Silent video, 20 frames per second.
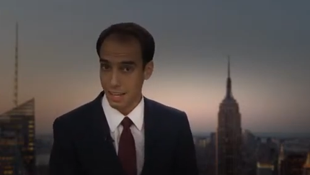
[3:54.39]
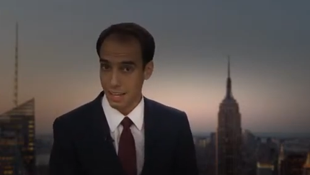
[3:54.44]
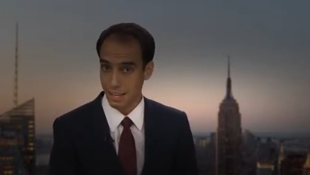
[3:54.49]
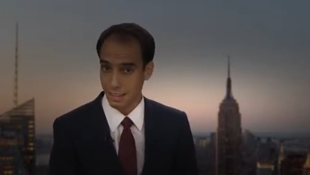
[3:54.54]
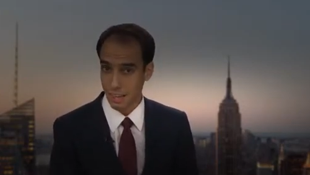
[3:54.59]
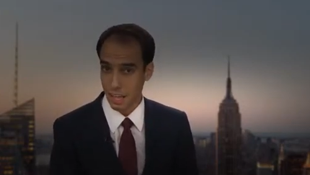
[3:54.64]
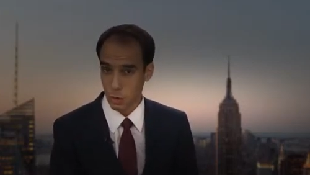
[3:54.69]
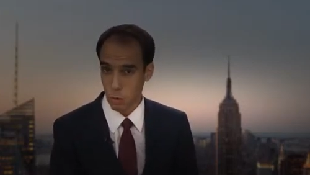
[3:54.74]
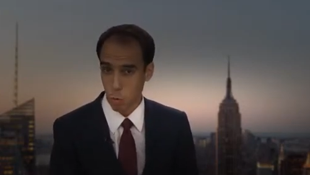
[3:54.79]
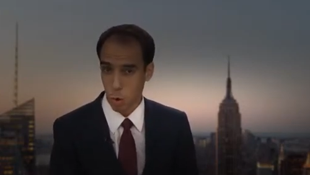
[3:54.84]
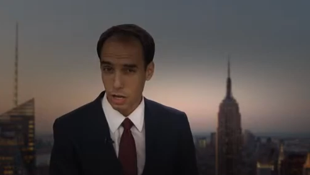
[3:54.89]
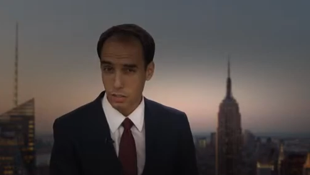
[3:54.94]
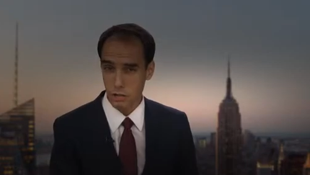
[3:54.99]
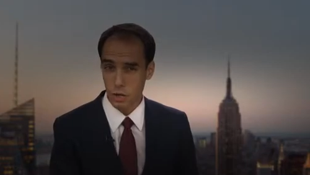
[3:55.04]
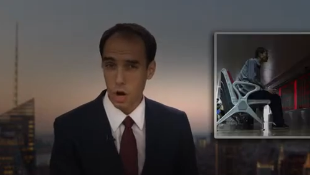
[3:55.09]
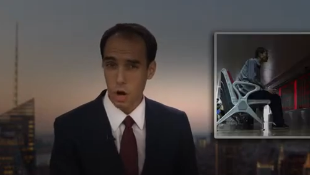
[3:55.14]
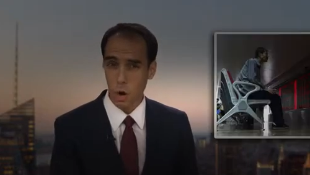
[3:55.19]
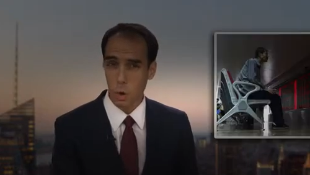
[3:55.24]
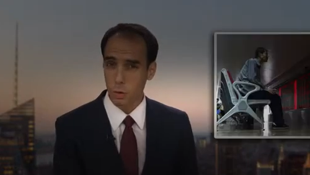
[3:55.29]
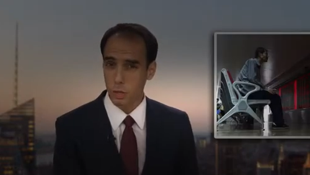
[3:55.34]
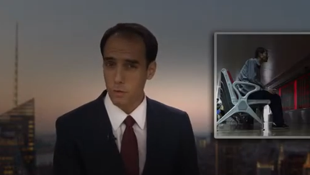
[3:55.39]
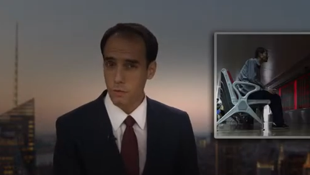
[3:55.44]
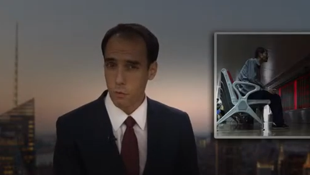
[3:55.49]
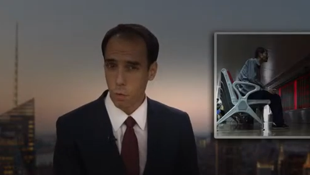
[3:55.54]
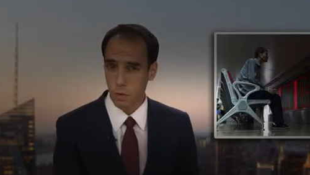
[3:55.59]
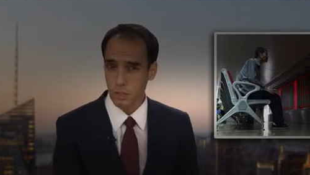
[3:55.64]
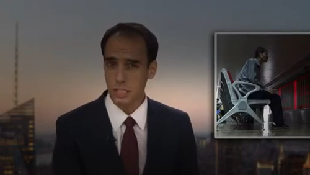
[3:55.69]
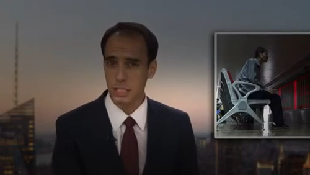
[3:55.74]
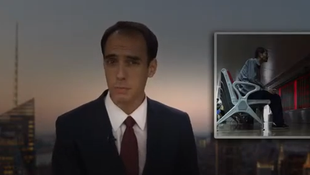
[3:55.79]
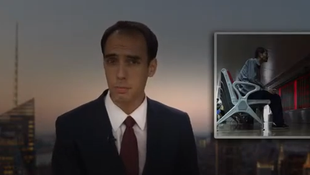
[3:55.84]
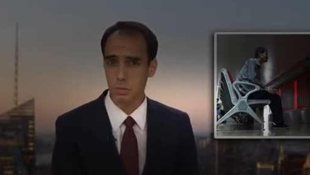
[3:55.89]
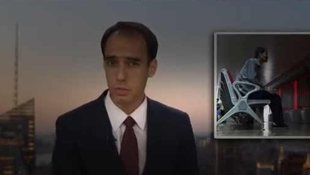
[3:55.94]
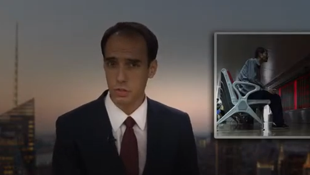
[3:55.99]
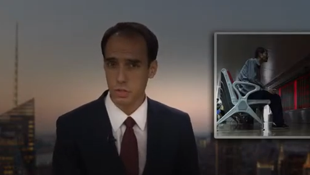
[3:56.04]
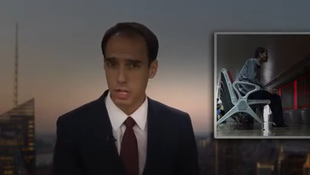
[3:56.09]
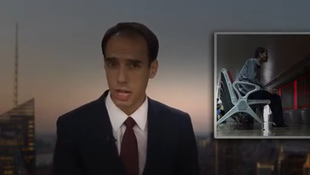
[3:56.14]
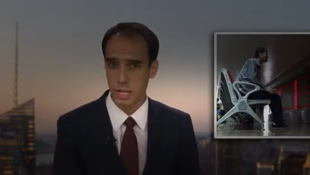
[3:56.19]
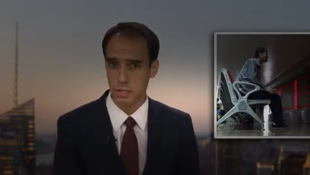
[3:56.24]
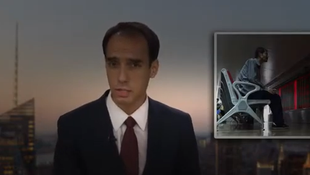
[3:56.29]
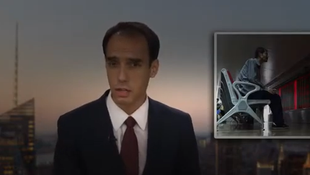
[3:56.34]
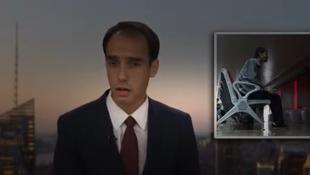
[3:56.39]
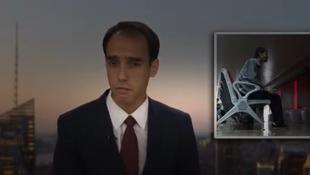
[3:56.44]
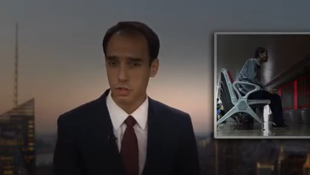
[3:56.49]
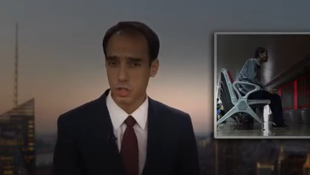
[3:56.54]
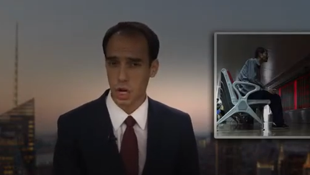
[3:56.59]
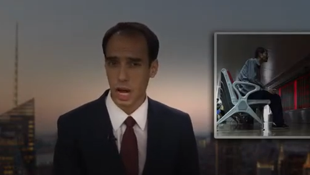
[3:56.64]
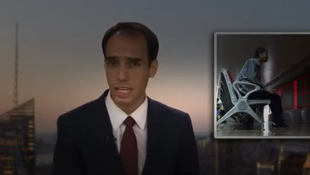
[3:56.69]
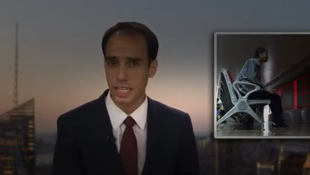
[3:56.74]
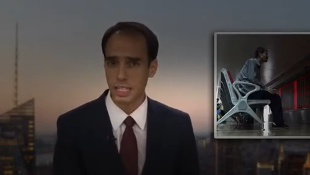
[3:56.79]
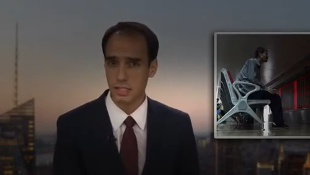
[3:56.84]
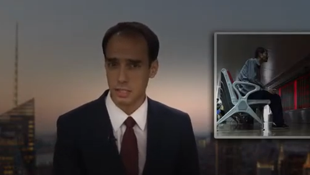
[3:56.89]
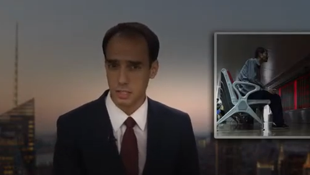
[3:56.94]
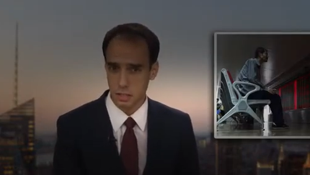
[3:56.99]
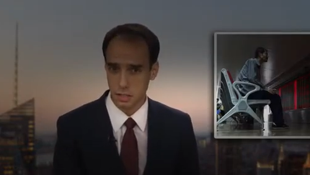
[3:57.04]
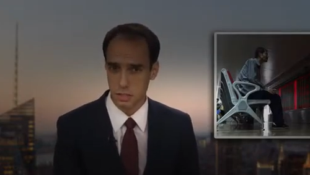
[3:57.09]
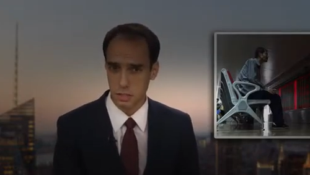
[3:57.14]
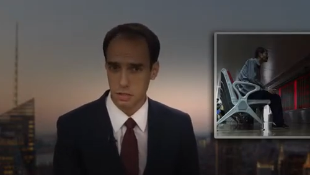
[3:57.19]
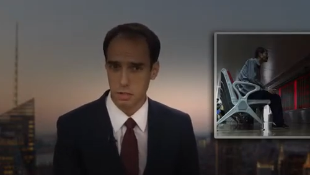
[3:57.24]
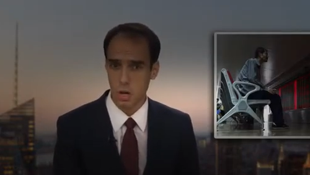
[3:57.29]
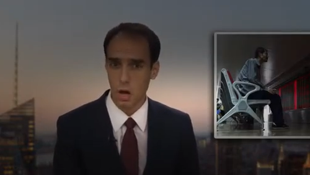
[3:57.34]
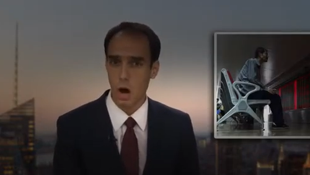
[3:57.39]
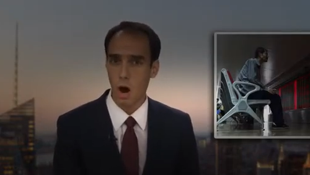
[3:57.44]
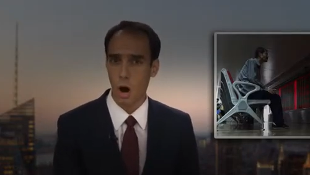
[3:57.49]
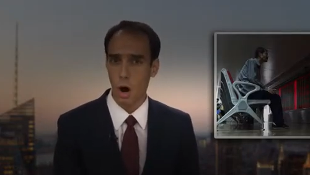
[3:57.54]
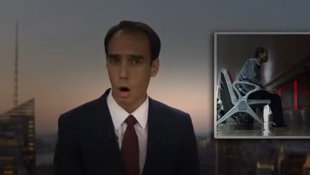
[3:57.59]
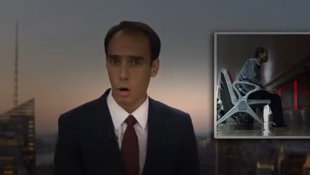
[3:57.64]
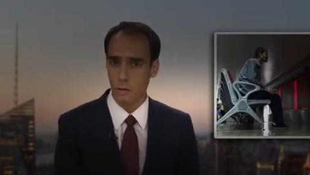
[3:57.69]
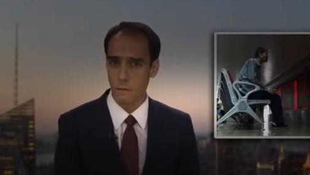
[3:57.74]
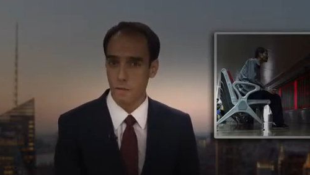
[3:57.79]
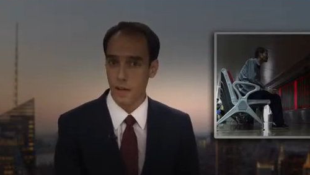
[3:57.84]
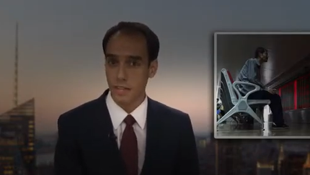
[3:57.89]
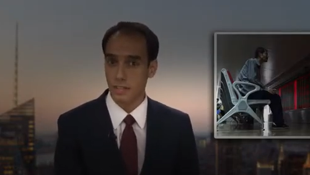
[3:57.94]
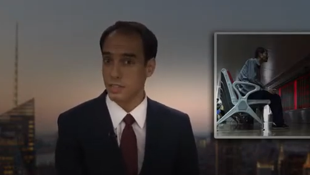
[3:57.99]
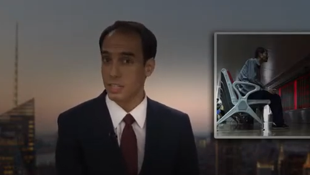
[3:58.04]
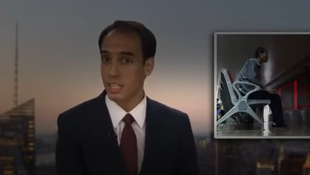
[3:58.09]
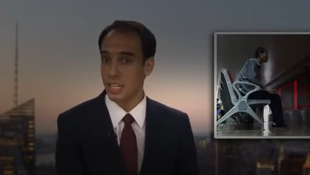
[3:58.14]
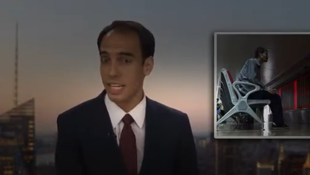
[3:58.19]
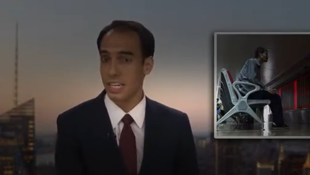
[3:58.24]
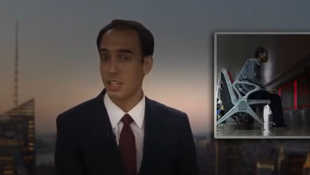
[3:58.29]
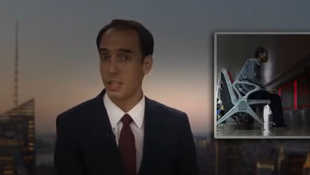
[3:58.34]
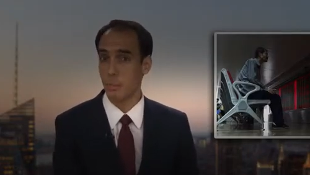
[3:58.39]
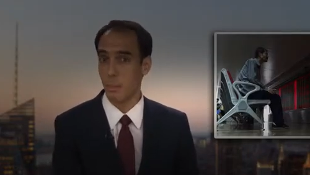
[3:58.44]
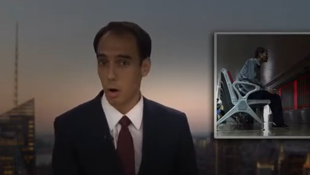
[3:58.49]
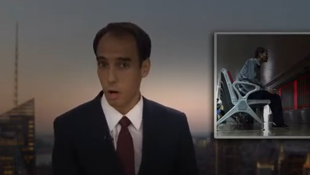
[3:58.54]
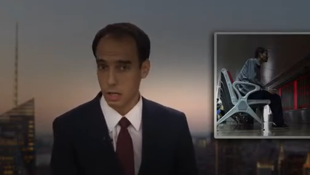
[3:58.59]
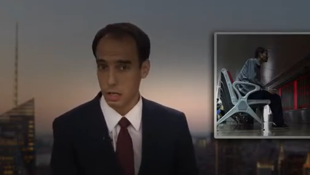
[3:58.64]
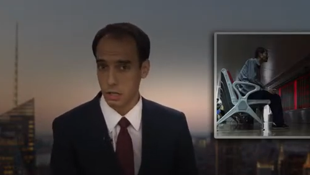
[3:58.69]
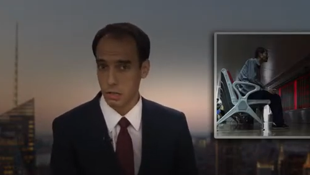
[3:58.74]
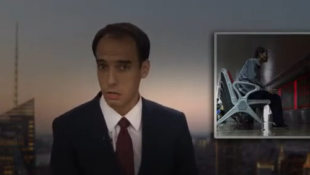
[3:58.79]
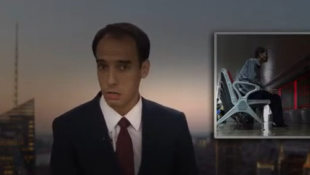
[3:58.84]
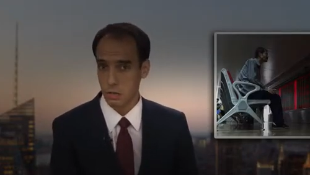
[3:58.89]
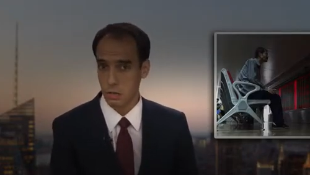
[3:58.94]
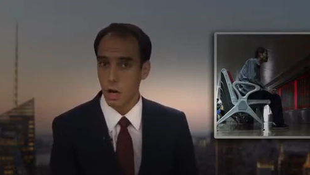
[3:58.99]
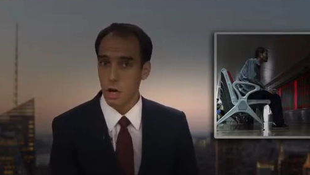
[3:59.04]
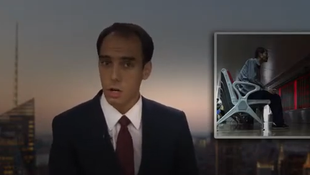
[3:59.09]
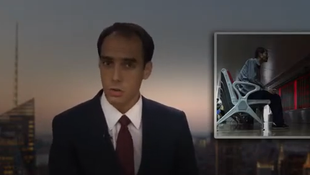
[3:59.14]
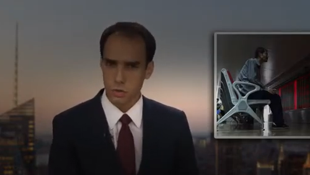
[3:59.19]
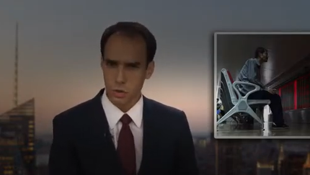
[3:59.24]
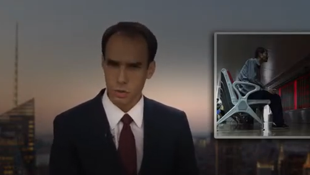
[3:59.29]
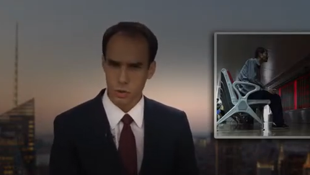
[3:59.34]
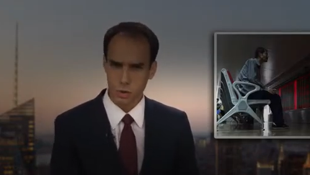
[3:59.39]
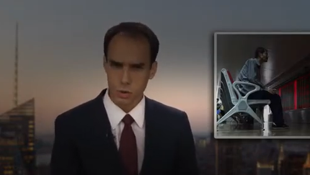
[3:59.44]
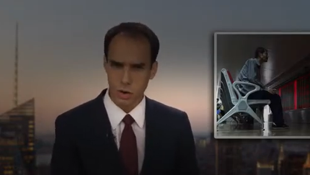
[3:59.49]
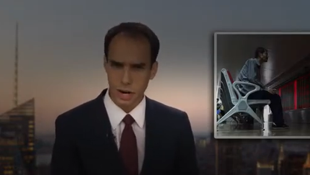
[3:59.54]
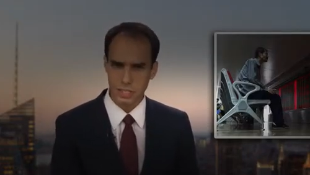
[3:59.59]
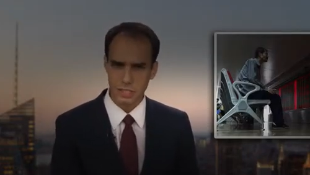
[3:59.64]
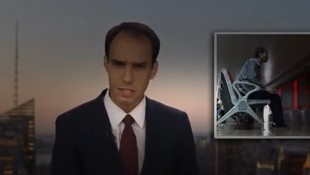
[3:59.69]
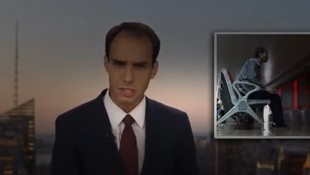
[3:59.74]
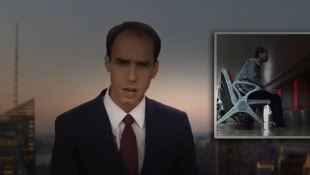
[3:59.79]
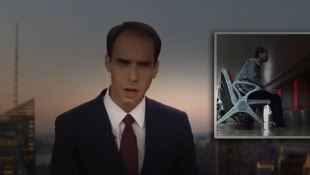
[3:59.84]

Likewise, only 14% of Chinese citizens are invested in the markets, so the crisis